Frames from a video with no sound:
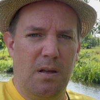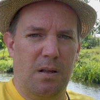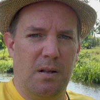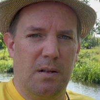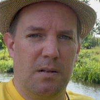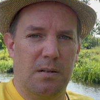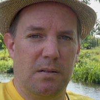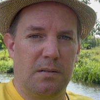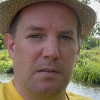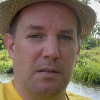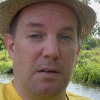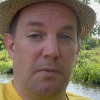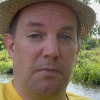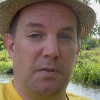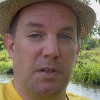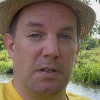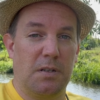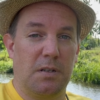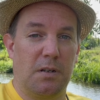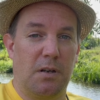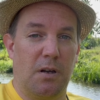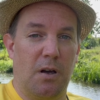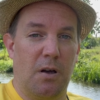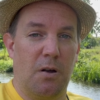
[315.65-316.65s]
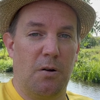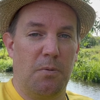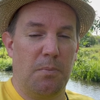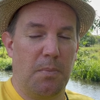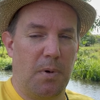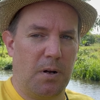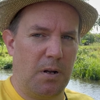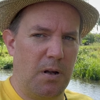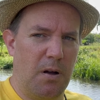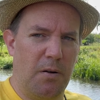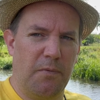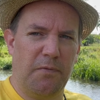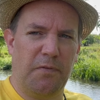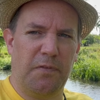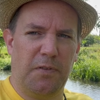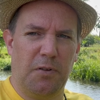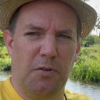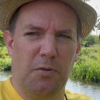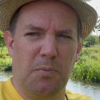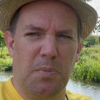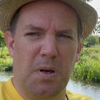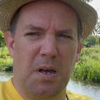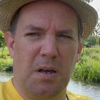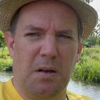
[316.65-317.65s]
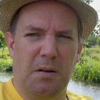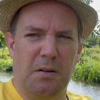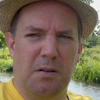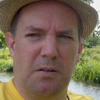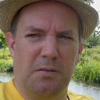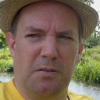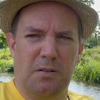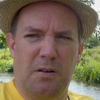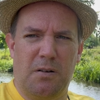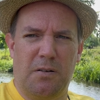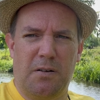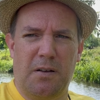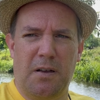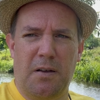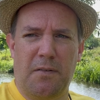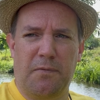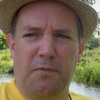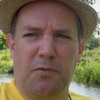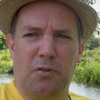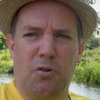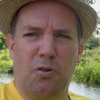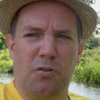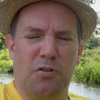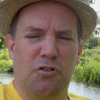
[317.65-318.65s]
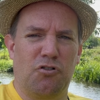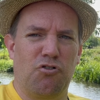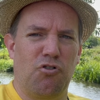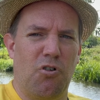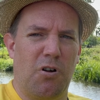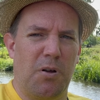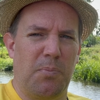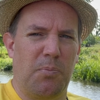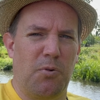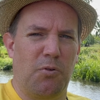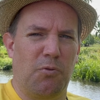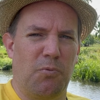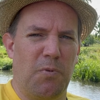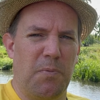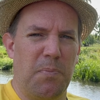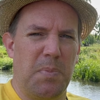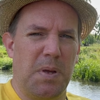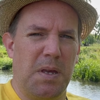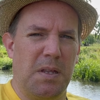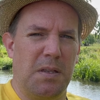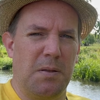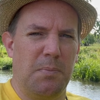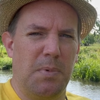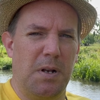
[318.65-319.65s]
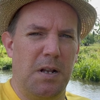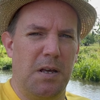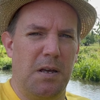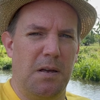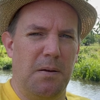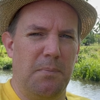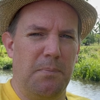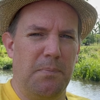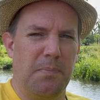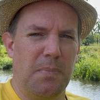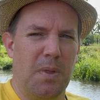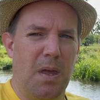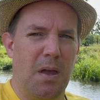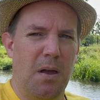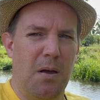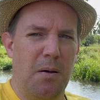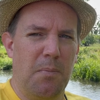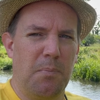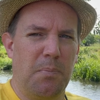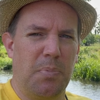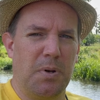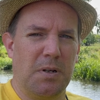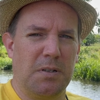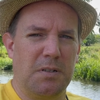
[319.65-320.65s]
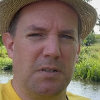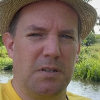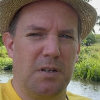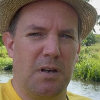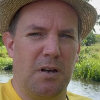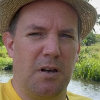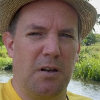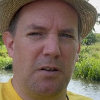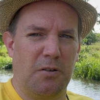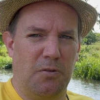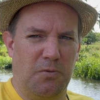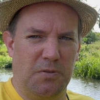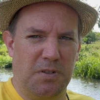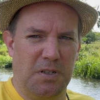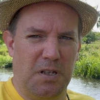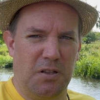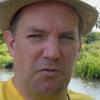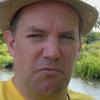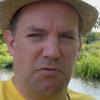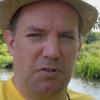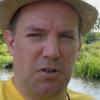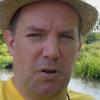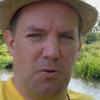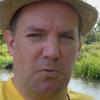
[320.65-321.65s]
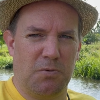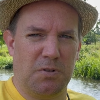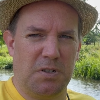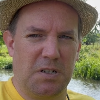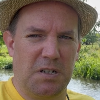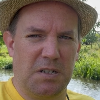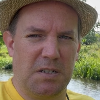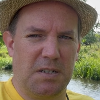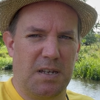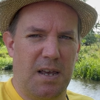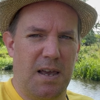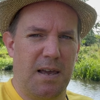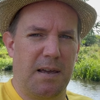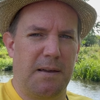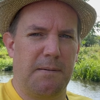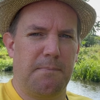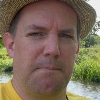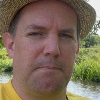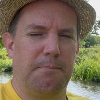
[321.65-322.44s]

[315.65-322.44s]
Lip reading: Let's give this a go. Can't film it because I haven't got the tripod with me at the minute, but you'll see the results in a sec.